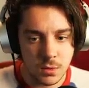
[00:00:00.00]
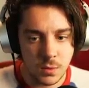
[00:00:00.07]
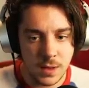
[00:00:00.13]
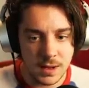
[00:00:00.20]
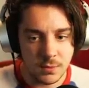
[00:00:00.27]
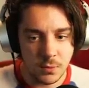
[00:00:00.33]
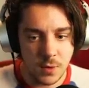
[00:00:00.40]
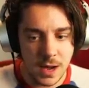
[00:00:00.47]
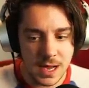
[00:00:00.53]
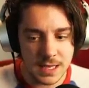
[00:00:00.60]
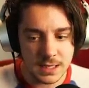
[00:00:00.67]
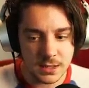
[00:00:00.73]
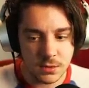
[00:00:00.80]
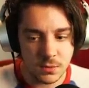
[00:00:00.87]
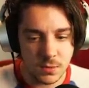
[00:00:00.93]
Wait,
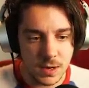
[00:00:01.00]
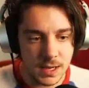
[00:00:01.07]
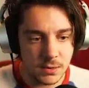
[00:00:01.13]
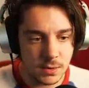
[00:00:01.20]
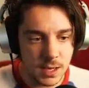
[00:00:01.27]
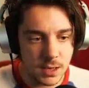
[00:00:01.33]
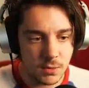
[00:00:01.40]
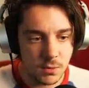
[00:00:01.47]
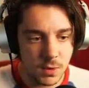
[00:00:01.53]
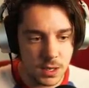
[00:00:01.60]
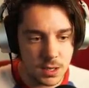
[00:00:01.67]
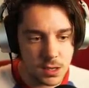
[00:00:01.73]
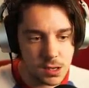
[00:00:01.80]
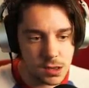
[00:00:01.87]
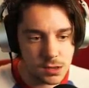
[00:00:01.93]
why, why do I,
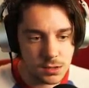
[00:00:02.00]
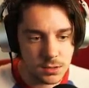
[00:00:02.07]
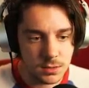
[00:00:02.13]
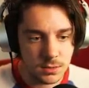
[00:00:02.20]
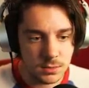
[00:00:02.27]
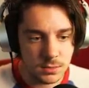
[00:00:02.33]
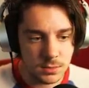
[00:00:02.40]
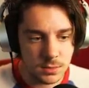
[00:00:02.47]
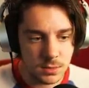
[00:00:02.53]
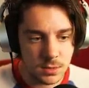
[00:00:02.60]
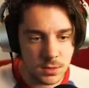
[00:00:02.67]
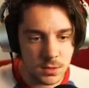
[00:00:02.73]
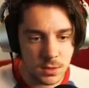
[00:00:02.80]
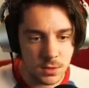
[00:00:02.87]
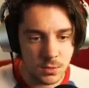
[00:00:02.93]
what?
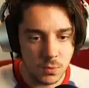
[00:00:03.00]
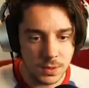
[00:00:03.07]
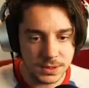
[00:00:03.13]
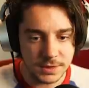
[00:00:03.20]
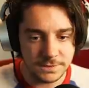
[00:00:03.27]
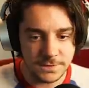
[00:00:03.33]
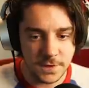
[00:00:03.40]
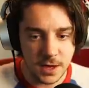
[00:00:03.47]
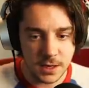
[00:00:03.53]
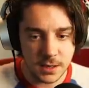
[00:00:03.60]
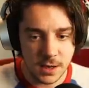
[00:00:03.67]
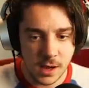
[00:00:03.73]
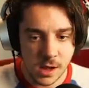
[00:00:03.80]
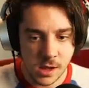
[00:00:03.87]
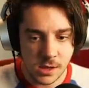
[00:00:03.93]
What the
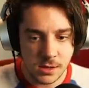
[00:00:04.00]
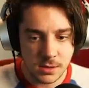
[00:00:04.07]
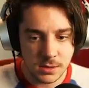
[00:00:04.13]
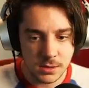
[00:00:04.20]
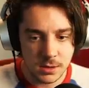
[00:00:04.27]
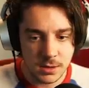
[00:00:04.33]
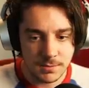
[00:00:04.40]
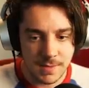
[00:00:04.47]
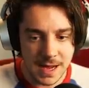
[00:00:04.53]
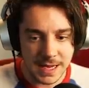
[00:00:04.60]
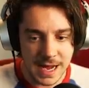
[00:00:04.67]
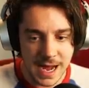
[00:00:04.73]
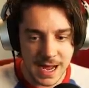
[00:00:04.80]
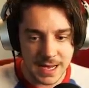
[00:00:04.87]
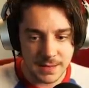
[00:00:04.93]
My
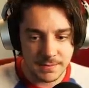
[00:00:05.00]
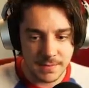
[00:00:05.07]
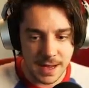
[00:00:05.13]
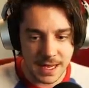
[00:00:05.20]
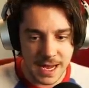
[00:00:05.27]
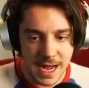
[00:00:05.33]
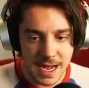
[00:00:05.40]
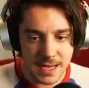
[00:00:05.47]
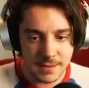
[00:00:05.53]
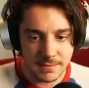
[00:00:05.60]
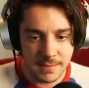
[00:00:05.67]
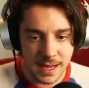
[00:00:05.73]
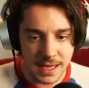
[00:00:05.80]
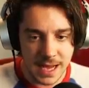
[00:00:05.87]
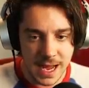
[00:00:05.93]
guy? My guy?
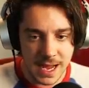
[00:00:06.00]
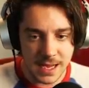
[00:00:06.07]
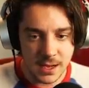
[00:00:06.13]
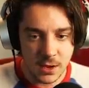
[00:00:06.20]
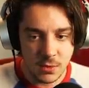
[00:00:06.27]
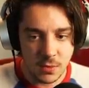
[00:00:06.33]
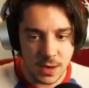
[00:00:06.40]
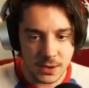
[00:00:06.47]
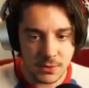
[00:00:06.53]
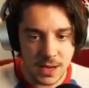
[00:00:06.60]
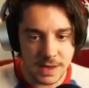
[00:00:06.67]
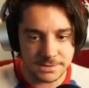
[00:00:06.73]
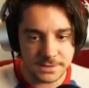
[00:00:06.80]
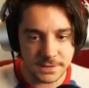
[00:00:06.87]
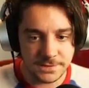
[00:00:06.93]
My guy? Why do I
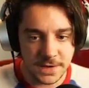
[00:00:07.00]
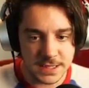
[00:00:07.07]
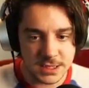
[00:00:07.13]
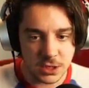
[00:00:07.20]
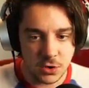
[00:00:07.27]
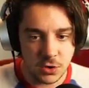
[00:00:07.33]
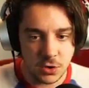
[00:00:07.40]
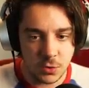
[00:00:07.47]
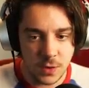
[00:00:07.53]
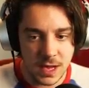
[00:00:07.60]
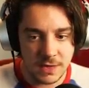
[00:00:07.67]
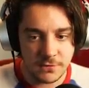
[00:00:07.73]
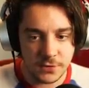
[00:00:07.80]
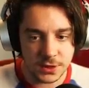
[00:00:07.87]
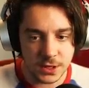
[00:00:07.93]
have to face the whole
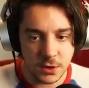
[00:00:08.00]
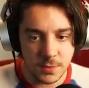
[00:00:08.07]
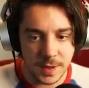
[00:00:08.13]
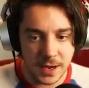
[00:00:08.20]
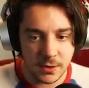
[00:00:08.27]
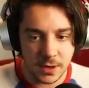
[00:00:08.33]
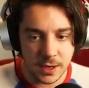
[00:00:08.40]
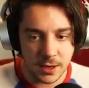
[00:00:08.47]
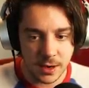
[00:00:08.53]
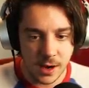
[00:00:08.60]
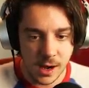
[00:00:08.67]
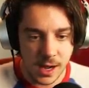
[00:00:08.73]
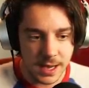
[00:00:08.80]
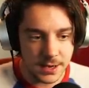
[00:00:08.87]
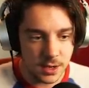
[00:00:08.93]
wave with no barrier
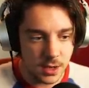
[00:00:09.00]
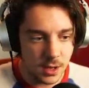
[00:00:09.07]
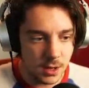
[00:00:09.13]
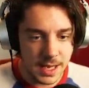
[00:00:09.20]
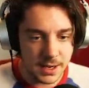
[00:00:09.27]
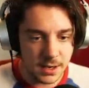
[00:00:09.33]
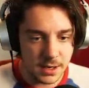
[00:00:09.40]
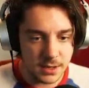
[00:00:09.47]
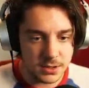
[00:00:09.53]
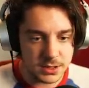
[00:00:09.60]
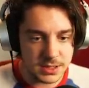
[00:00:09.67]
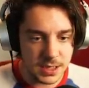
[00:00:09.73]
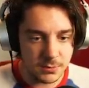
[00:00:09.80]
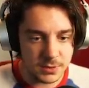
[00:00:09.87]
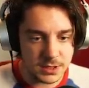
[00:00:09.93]
at all? I don't
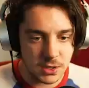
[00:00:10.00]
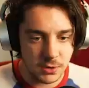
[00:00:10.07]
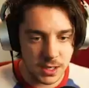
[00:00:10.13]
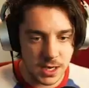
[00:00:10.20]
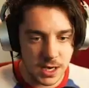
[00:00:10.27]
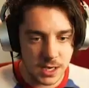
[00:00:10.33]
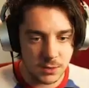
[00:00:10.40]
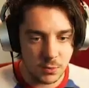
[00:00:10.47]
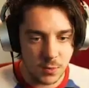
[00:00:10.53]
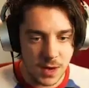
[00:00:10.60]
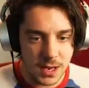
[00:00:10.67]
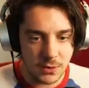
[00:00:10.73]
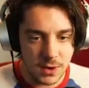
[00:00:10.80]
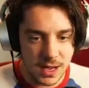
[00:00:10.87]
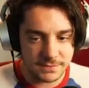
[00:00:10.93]
understand what's going on.
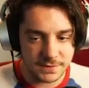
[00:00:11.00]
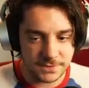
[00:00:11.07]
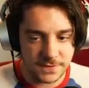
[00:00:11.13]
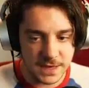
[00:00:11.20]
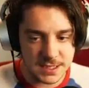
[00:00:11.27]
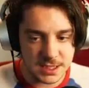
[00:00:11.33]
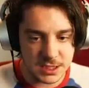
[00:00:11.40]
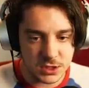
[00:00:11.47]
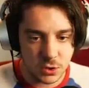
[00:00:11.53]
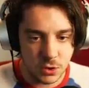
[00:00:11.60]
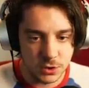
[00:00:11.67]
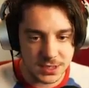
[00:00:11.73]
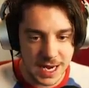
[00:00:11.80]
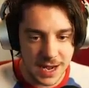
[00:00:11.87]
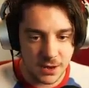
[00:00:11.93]
Why do I have to face this
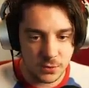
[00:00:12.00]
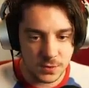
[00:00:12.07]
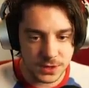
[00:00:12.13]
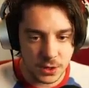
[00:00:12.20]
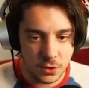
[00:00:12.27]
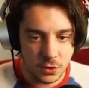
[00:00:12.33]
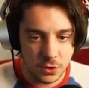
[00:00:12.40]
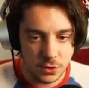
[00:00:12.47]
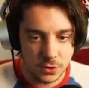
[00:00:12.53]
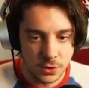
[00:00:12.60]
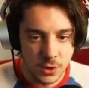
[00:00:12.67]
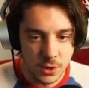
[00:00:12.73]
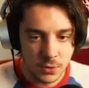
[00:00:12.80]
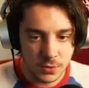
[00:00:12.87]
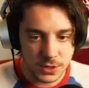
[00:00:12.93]
whole town with the whole,
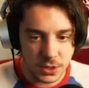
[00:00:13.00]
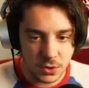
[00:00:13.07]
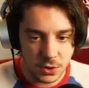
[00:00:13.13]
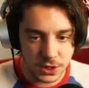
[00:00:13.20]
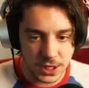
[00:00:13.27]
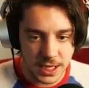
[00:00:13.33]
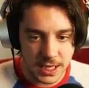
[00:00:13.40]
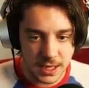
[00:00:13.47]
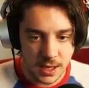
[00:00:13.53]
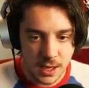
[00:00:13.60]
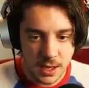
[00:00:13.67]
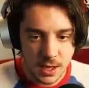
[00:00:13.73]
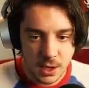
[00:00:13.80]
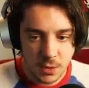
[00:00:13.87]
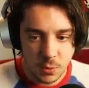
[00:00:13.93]
with the whole thing?
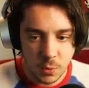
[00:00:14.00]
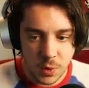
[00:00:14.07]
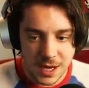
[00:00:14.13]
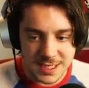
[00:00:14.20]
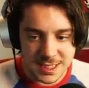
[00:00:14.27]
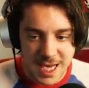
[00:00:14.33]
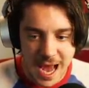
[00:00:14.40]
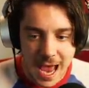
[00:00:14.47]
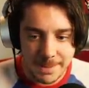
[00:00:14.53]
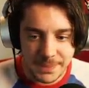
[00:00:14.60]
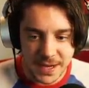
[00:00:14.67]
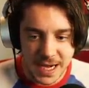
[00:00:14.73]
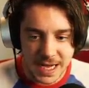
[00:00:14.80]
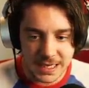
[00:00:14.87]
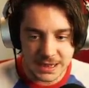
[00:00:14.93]
What's
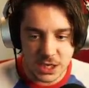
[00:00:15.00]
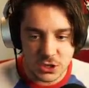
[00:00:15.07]
happening?